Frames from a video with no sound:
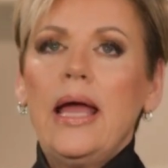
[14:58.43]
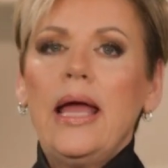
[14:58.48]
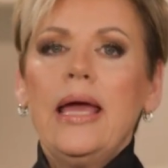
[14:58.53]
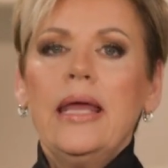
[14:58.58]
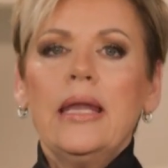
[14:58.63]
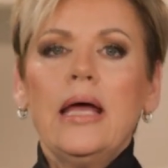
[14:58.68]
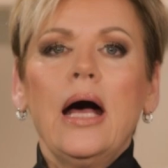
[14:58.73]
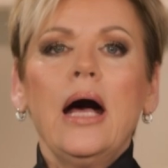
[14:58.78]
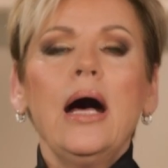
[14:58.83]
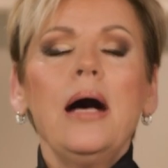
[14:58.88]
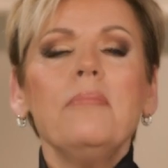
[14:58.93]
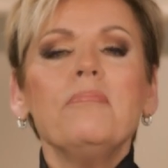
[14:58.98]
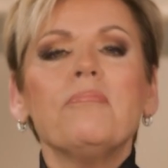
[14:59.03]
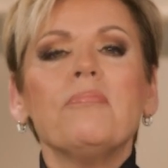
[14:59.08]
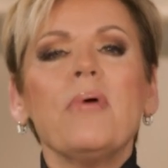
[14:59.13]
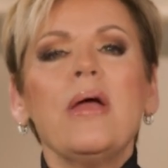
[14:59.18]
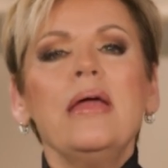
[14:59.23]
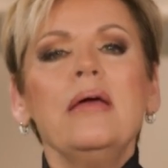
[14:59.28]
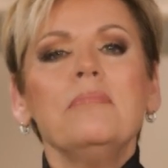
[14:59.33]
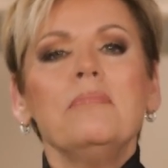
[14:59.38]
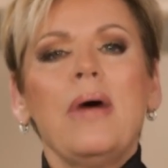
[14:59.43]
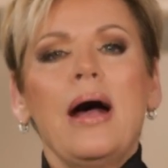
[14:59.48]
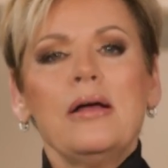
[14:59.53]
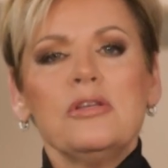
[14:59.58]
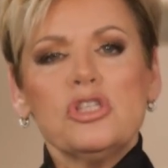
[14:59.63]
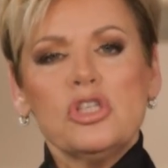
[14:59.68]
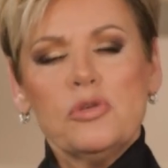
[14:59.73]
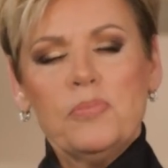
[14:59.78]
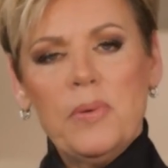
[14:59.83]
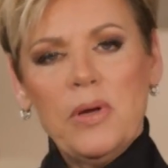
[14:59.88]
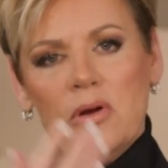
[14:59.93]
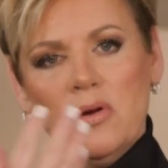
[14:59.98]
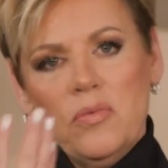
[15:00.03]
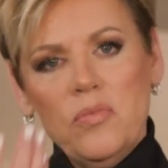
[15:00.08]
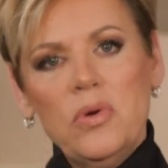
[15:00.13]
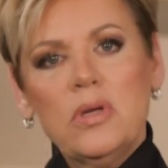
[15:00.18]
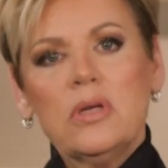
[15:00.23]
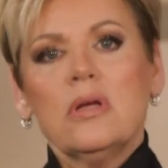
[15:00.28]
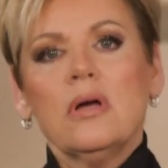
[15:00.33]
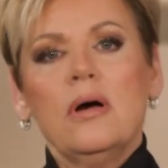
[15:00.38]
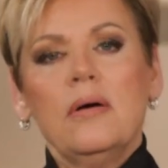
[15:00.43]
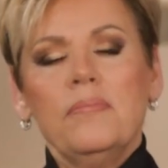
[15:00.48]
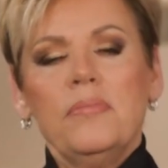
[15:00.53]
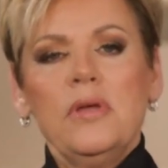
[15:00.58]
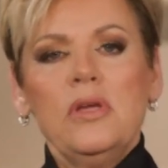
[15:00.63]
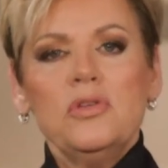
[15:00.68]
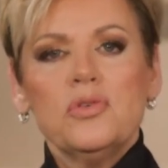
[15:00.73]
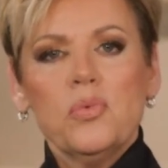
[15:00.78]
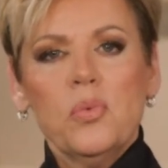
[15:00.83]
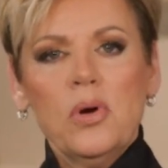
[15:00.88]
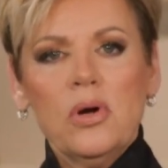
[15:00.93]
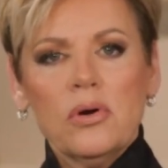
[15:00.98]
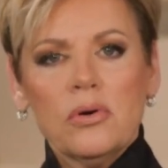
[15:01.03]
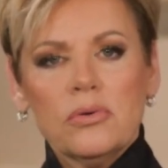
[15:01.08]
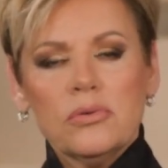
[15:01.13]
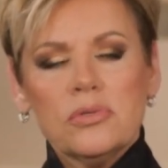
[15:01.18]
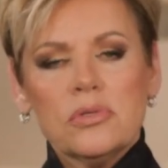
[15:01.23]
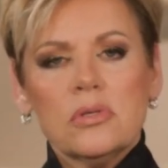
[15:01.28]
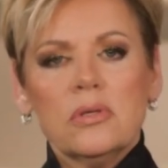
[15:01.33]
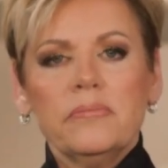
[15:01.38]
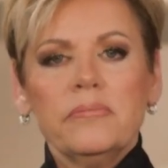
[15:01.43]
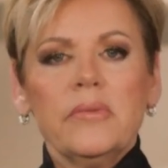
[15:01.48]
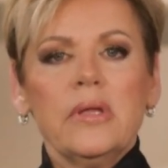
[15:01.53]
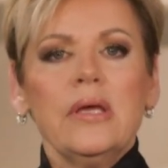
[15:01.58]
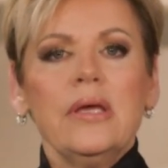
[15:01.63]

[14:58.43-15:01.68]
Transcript: and up in my spirit would come these words